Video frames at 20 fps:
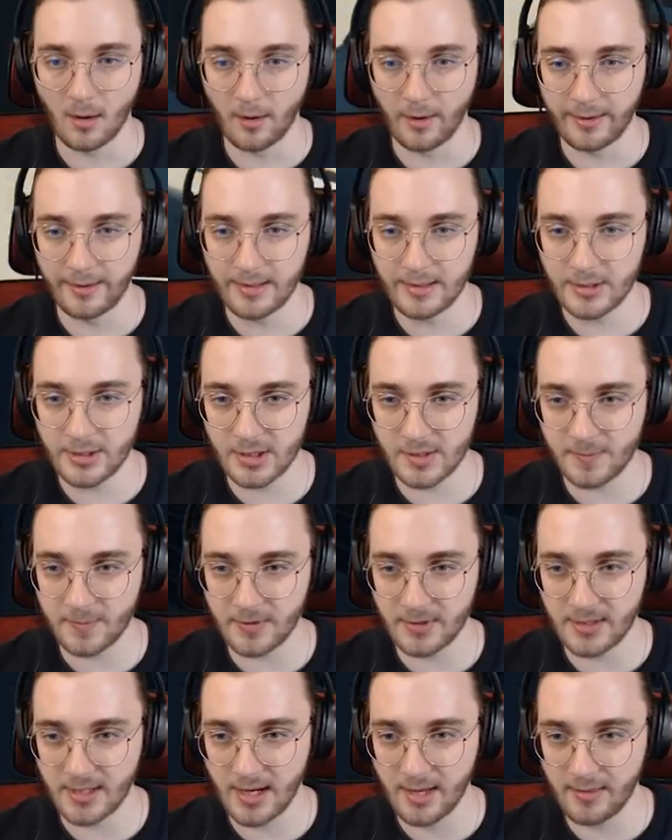Alright, let's just
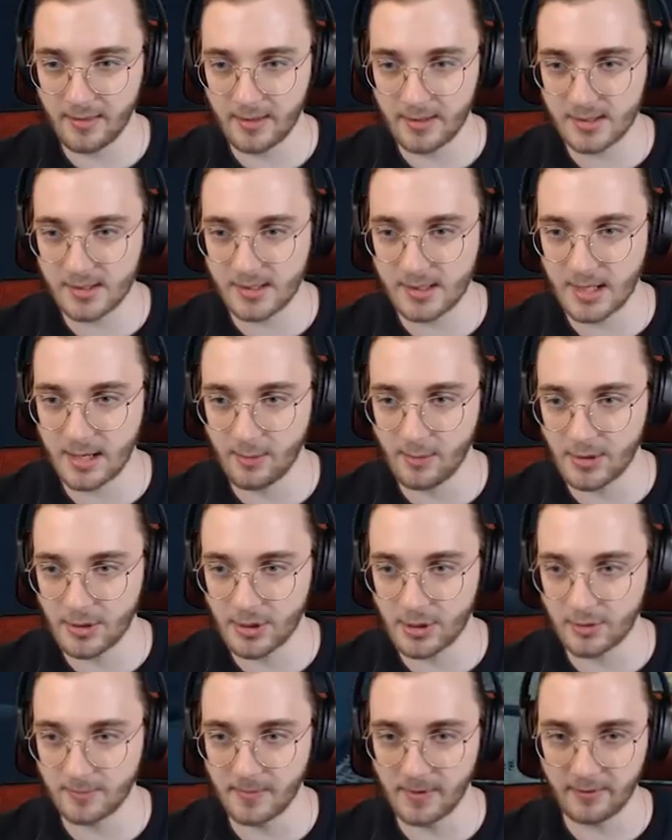pretend this is how it
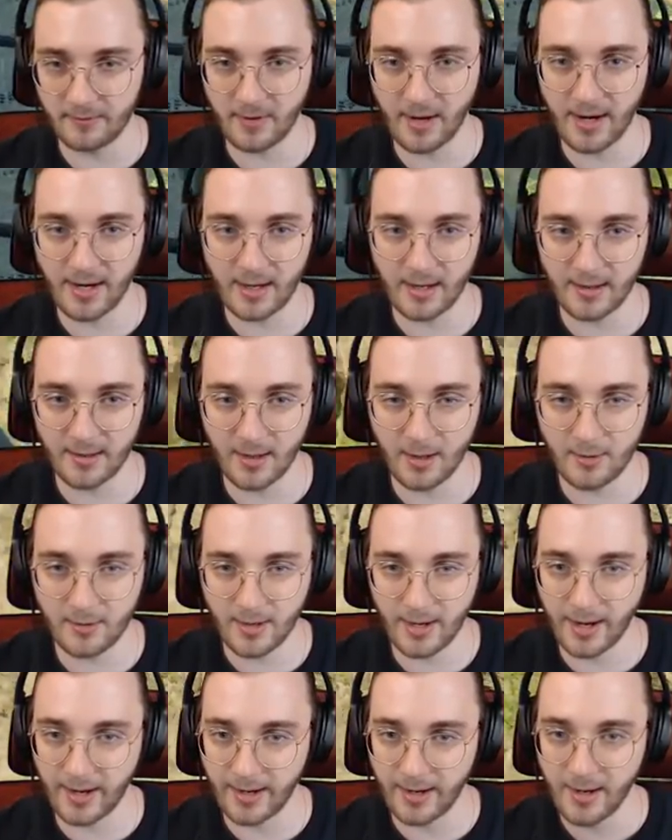should be, right?
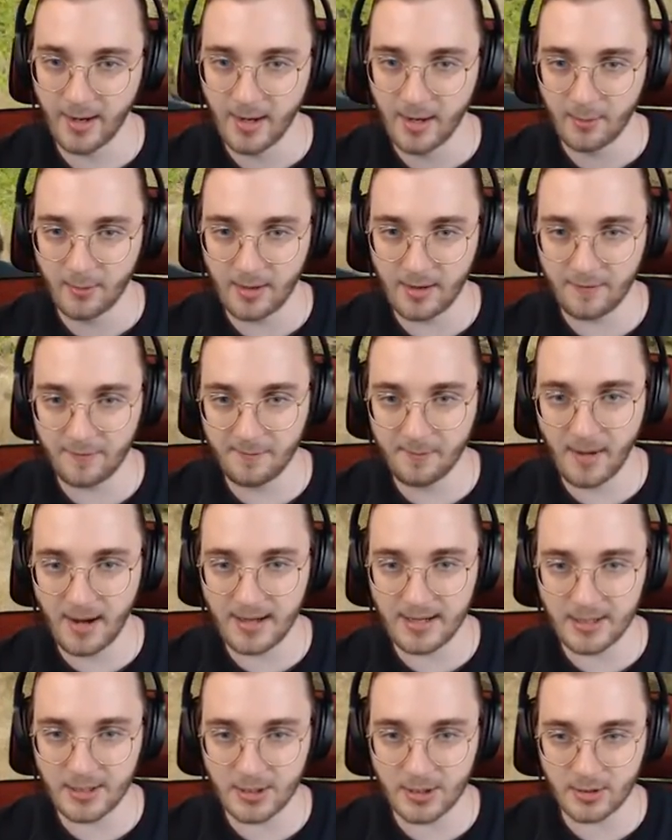Okay, we have
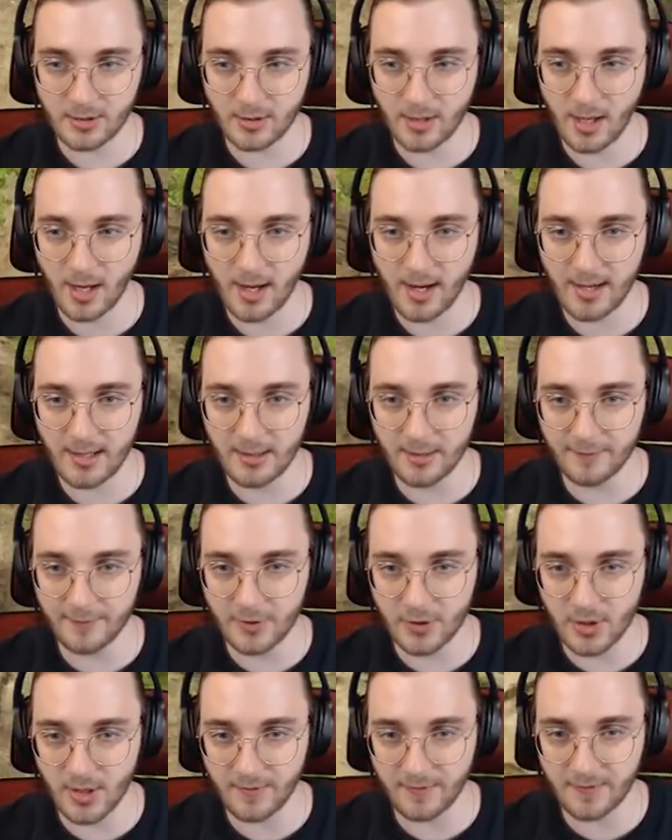managed to kind of
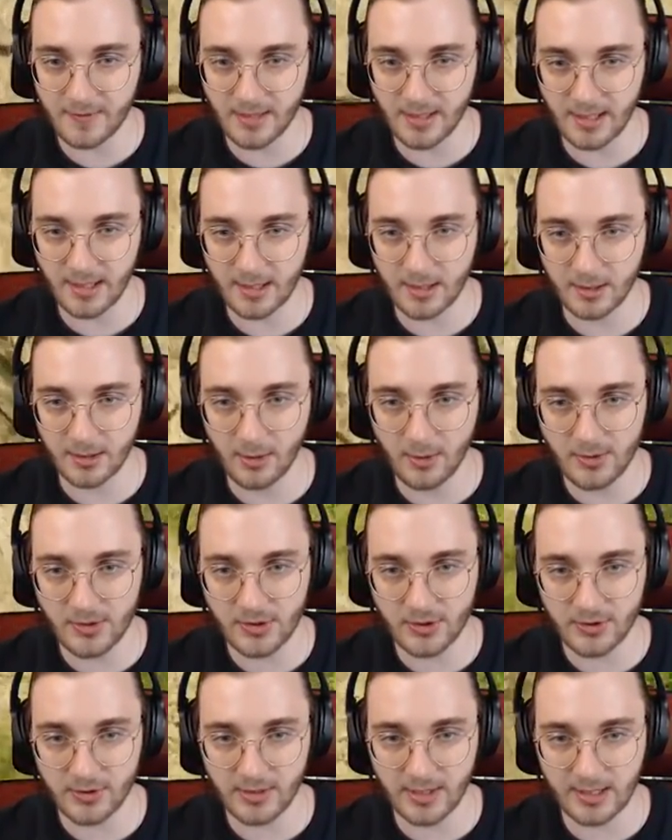drift it
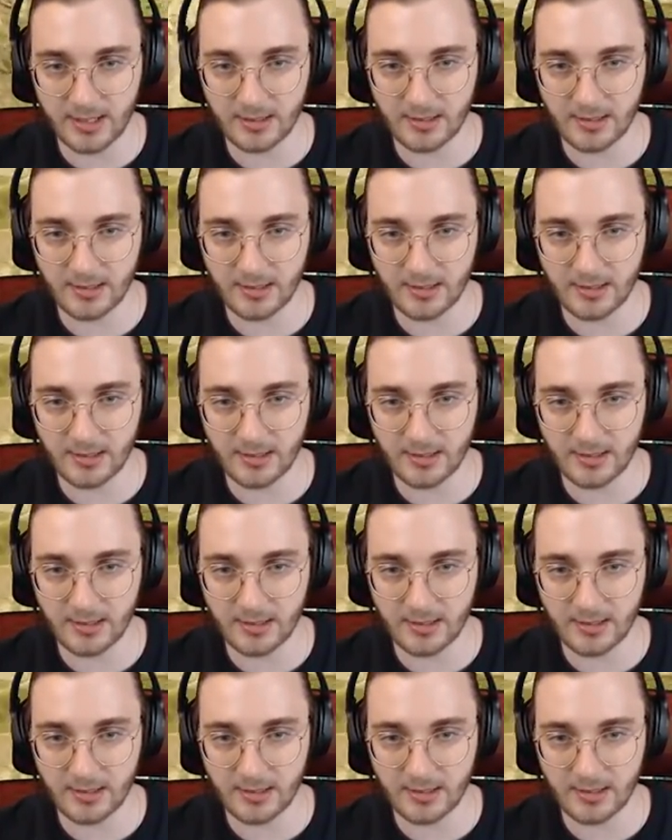closer to the